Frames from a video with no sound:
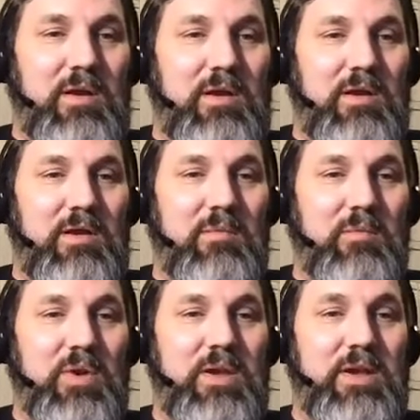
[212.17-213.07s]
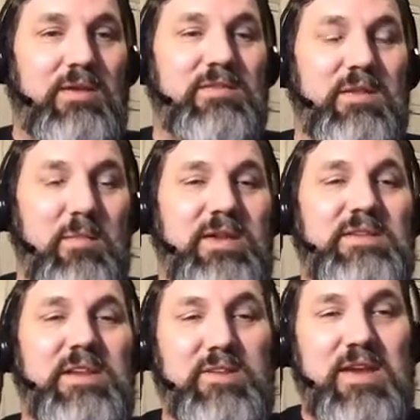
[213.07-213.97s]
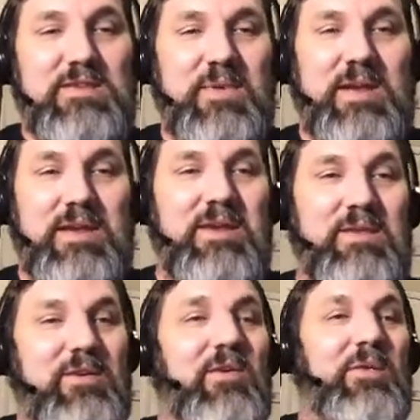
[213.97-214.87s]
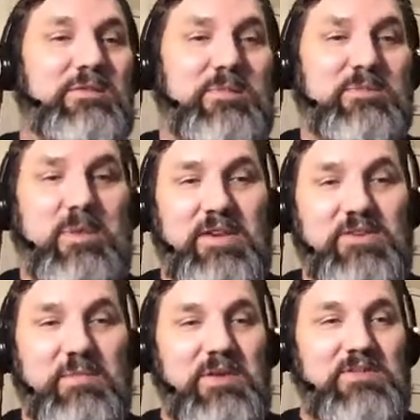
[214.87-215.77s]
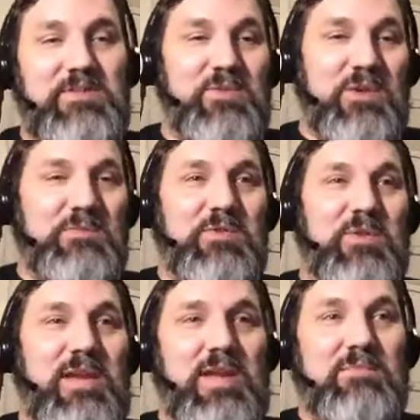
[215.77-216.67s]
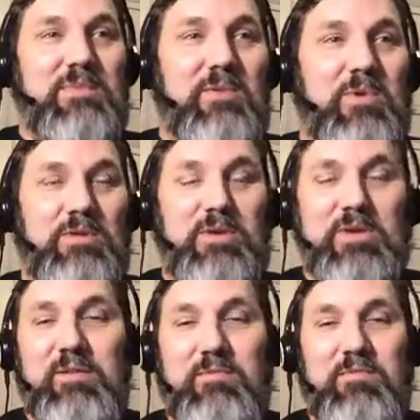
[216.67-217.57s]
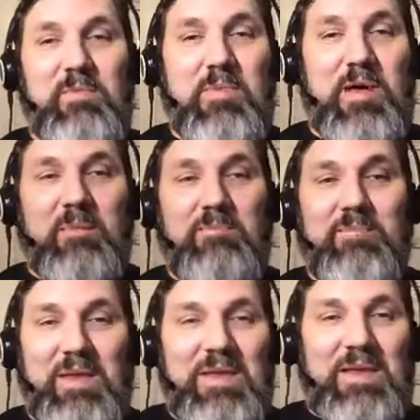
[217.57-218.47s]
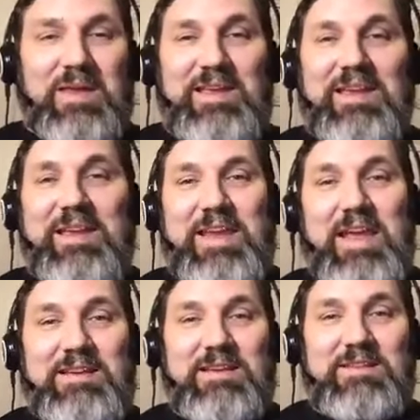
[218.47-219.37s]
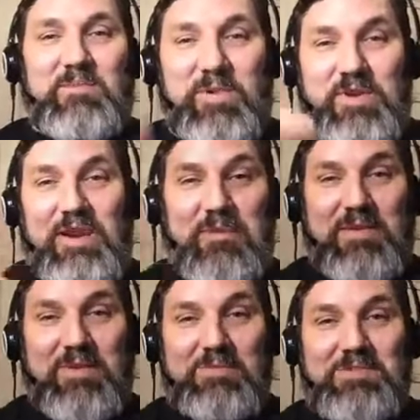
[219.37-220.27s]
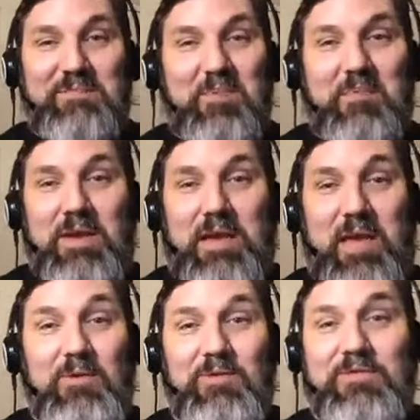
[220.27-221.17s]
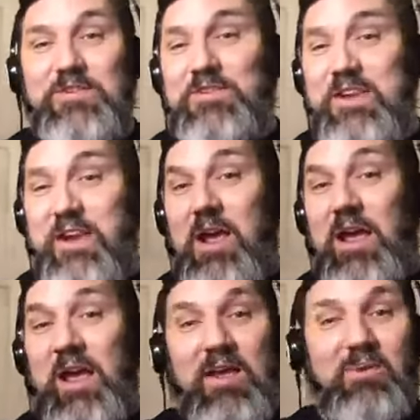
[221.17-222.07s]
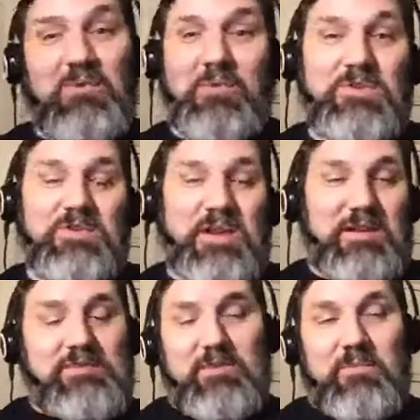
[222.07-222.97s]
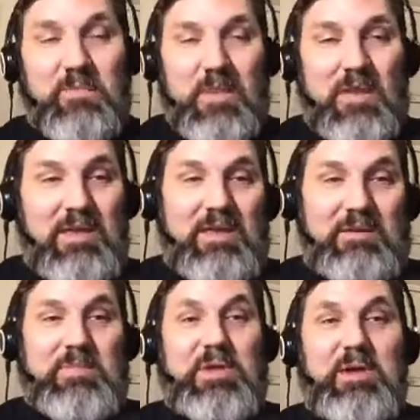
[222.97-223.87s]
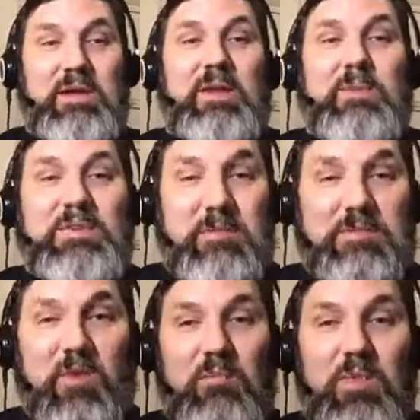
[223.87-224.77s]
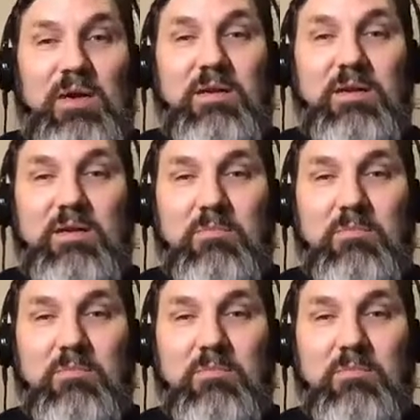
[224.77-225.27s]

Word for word: uh, Brittany, somebody said yes, we can hear you. Oh, there's Miss Minnie. She beat you to it. I'm sorry. I, I wasn't looking up from the bottom. Yeah, because when you give me a thumbs up, I'm like, I don't know if you're just saying hi. I don't know what you're saying. So, but uh, anyway, anyways, hey, I'm sporting my